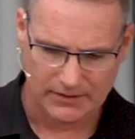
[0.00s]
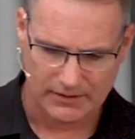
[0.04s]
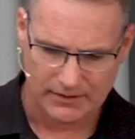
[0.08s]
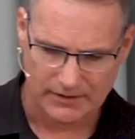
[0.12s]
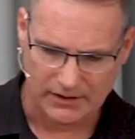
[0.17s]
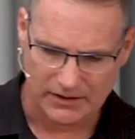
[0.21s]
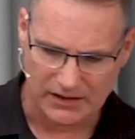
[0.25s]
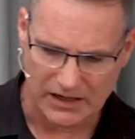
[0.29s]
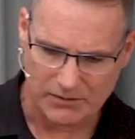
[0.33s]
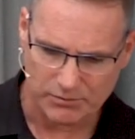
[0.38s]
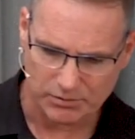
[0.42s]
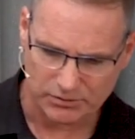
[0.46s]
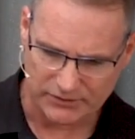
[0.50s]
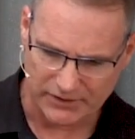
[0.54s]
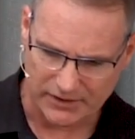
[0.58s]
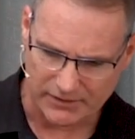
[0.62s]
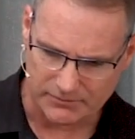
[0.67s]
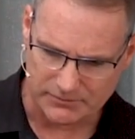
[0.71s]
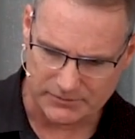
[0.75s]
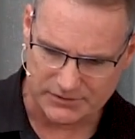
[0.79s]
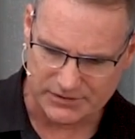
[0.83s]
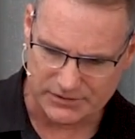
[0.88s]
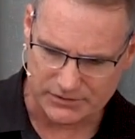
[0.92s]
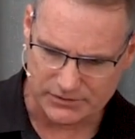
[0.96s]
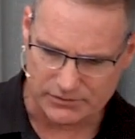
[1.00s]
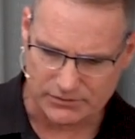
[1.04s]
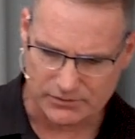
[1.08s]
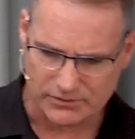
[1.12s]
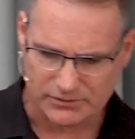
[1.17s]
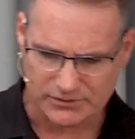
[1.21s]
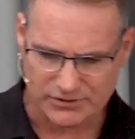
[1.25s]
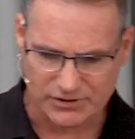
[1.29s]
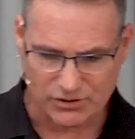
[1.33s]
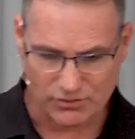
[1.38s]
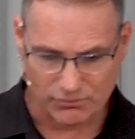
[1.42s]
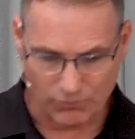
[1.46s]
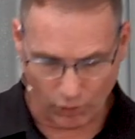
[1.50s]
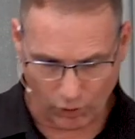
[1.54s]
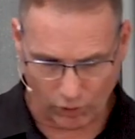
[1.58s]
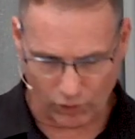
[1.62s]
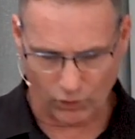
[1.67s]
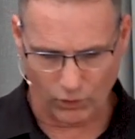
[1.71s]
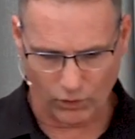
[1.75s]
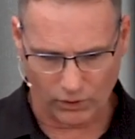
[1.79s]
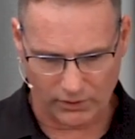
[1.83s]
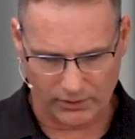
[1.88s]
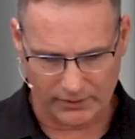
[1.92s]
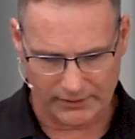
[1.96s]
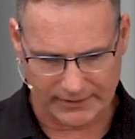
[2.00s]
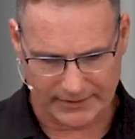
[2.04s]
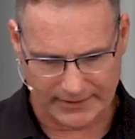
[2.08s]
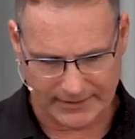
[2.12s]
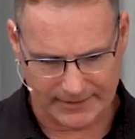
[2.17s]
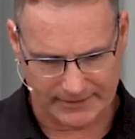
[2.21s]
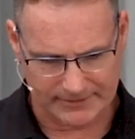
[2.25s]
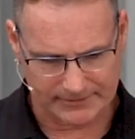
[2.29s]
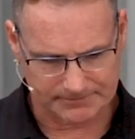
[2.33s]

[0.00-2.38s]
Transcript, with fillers: enabled them to do more work,